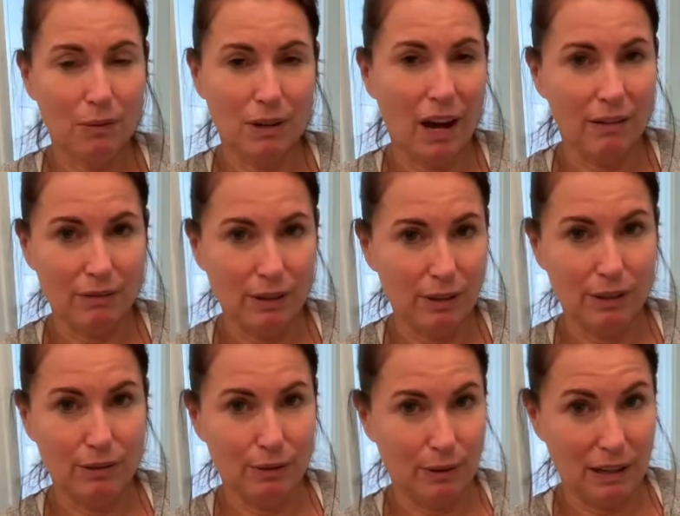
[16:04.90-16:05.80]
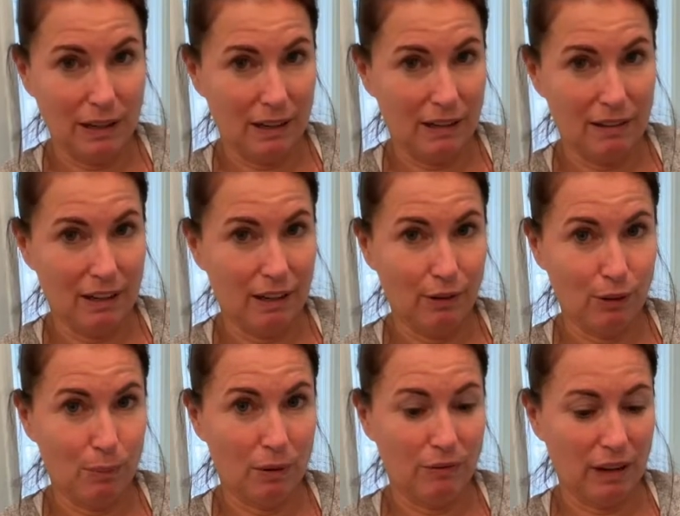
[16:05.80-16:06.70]
not really doing anything
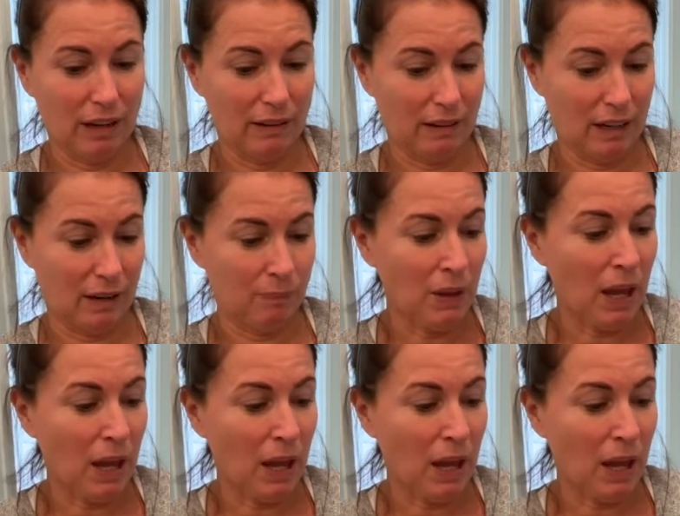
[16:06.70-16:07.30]
super fancy.